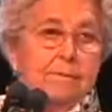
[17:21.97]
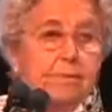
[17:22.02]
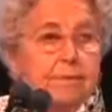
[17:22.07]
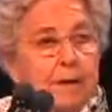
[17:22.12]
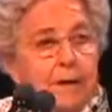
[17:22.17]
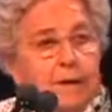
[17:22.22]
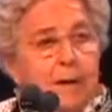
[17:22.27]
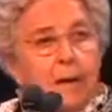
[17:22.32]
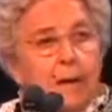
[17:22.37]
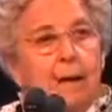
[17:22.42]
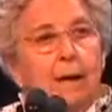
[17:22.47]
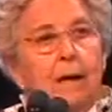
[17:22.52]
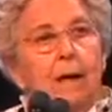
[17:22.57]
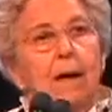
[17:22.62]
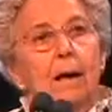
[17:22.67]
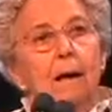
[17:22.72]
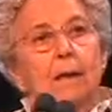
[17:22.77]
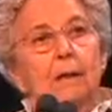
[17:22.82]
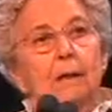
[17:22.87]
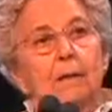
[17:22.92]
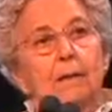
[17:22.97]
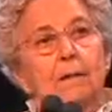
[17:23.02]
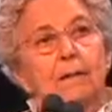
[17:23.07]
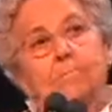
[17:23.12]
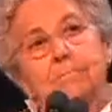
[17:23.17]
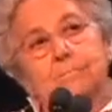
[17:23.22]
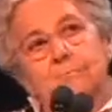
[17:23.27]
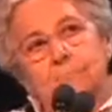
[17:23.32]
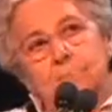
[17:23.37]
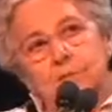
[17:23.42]
uh,
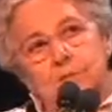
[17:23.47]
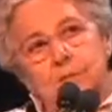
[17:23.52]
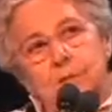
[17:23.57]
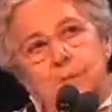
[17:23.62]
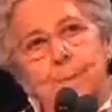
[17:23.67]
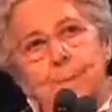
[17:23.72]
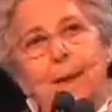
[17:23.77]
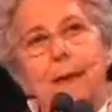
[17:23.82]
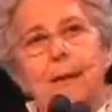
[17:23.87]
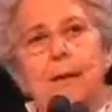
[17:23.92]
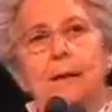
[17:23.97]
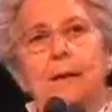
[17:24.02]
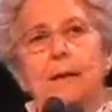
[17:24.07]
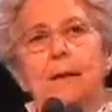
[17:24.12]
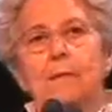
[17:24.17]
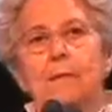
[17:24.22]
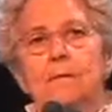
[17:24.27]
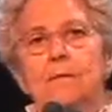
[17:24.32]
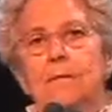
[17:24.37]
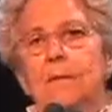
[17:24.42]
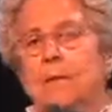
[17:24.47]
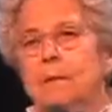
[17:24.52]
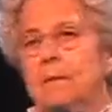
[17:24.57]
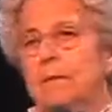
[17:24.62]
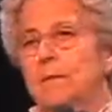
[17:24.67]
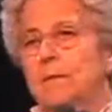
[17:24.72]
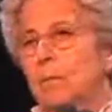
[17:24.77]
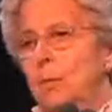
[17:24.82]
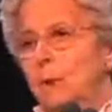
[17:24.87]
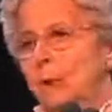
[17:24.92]
spending, uh,
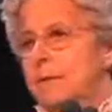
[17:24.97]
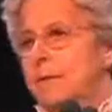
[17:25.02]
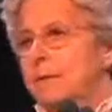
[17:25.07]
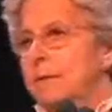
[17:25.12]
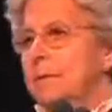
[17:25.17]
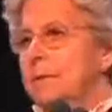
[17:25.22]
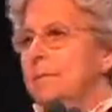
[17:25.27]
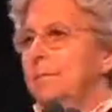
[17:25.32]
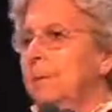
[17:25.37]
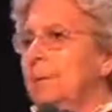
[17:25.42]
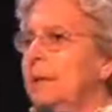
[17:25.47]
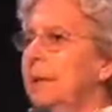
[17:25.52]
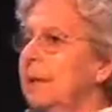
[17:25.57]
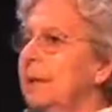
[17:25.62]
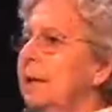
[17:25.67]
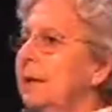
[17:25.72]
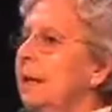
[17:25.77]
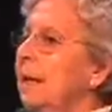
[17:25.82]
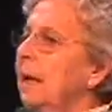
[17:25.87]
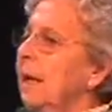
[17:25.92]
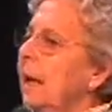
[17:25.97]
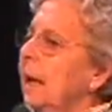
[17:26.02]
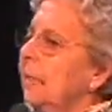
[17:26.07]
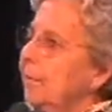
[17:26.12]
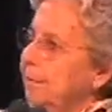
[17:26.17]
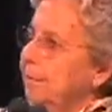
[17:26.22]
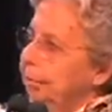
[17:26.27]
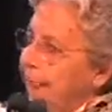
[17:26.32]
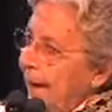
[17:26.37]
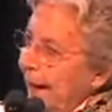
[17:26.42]
waste of money, the fact
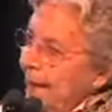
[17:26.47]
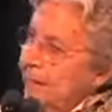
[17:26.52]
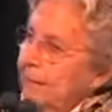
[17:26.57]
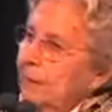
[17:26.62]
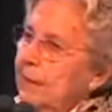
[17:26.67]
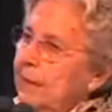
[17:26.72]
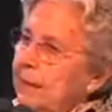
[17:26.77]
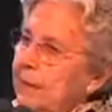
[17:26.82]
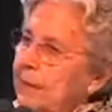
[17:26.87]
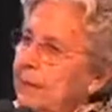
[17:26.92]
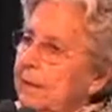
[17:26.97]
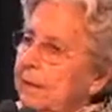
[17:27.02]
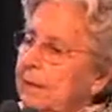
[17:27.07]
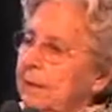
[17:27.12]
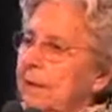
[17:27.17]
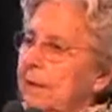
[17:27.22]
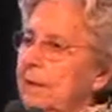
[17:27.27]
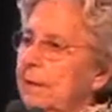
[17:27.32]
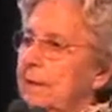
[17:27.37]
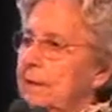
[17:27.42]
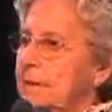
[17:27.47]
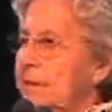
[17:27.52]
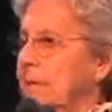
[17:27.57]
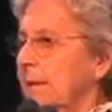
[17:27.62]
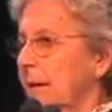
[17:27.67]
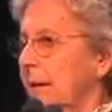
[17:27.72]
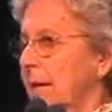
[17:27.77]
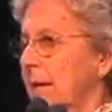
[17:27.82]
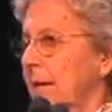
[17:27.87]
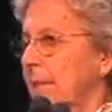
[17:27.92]
that, that um,
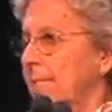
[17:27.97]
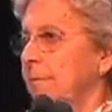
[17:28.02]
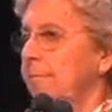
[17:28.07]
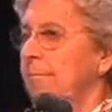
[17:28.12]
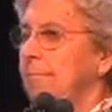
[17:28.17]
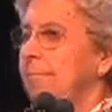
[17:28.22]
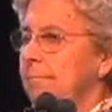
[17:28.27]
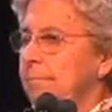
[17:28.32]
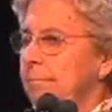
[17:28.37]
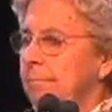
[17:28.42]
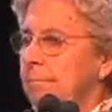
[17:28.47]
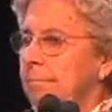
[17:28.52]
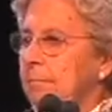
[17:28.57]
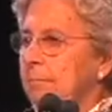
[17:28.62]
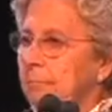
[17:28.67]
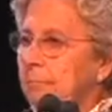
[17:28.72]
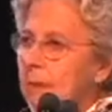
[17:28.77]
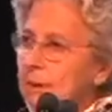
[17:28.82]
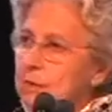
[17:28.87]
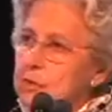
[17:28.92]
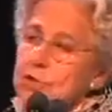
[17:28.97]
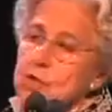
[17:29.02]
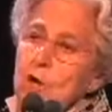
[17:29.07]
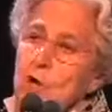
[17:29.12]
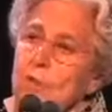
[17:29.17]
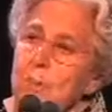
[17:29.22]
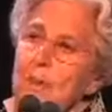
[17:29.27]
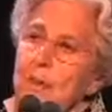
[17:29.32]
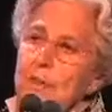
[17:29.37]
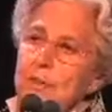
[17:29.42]
so much
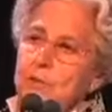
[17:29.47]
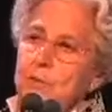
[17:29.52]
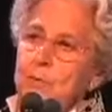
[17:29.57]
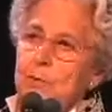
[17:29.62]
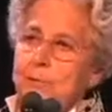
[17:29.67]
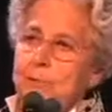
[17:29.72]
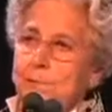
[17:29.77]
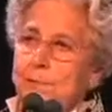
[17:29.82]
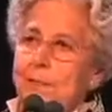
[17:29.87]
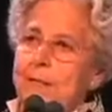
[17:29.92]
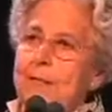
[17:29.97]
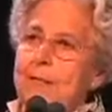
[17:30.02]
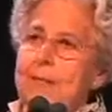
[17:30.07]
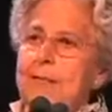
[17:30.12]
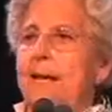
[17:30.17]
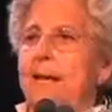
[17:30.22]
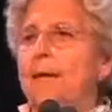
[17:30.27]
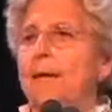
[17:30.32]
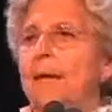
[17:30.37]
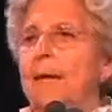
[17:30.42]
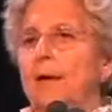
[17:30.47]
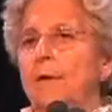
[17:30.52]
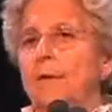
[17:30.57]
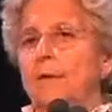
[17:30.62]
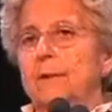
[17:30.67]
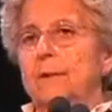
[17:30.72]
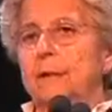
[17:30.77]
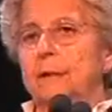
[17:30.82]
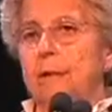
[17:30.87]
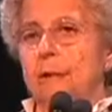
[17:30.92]
was being taken out of the
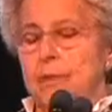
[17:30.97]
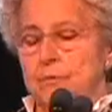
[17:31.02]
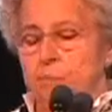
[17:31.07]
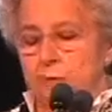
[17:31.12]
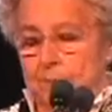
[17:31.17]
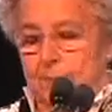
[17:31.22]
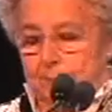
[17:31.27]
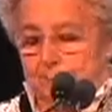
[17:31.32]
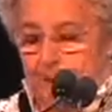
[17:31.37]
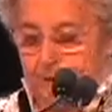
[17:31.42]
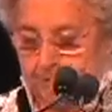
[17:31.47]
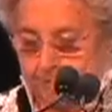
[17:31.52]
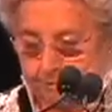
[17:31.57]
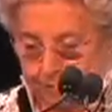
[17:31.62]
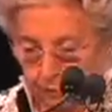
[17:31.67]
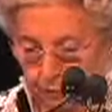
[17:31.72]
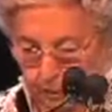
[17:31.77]
country by foreign